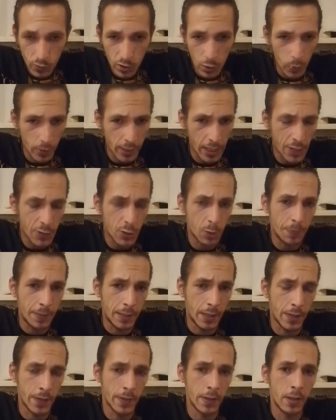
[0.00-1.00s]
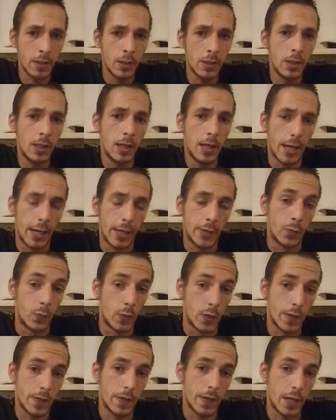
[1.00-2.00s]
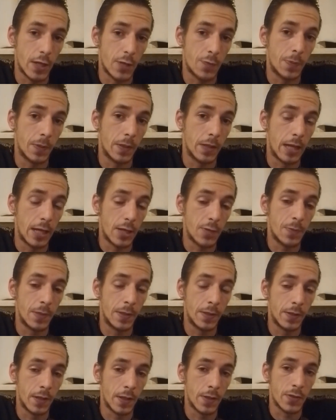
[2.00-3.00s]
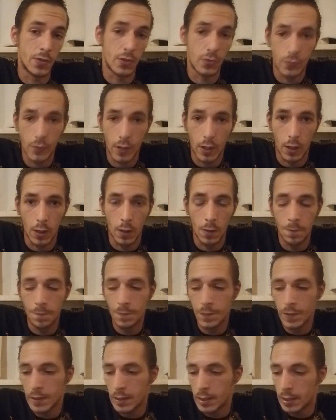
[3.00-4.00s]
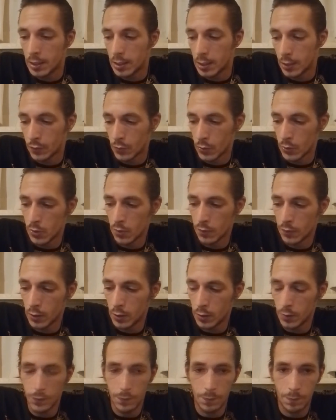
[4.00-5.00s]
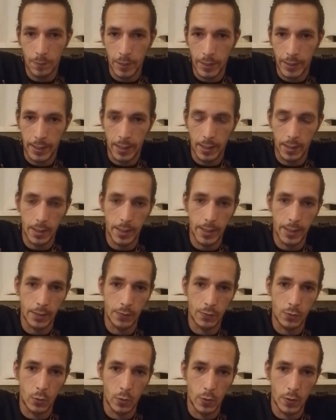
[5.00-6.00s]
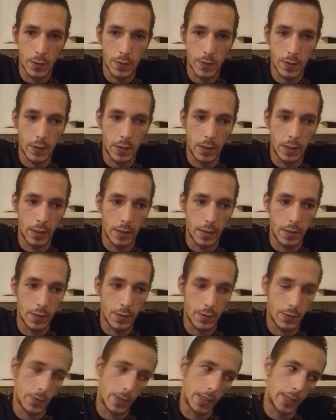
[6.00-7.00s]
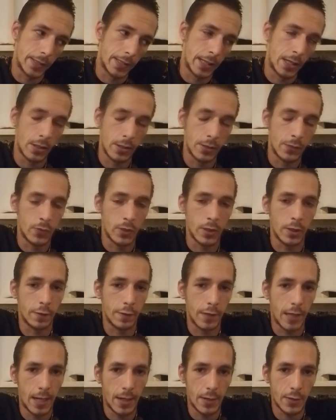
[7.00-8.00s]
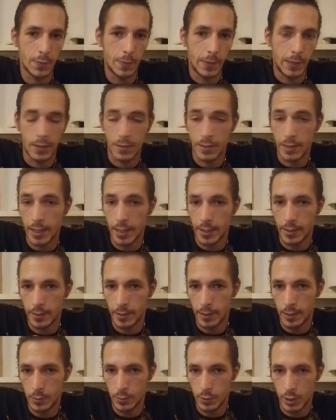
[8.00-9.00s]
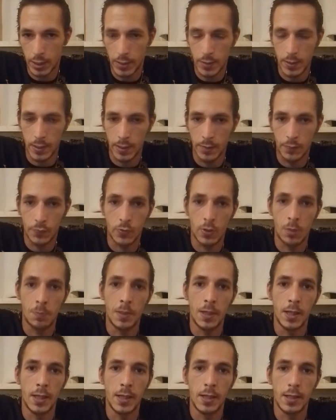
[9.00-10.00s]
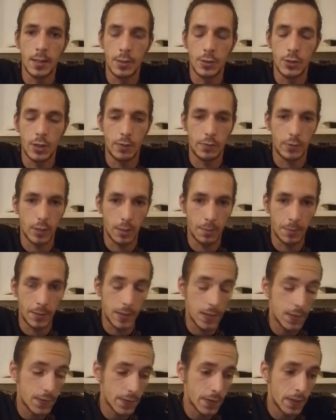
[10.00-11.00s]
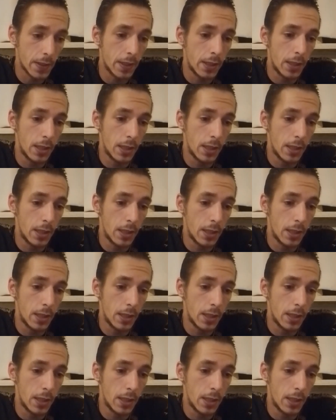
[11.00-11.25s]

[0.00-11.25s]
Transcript: what has to be done, and what has been done so far. Now first of all, my Cadillac of course is right now in front of the house because I had a huge accident from my Chevrolet Matisse.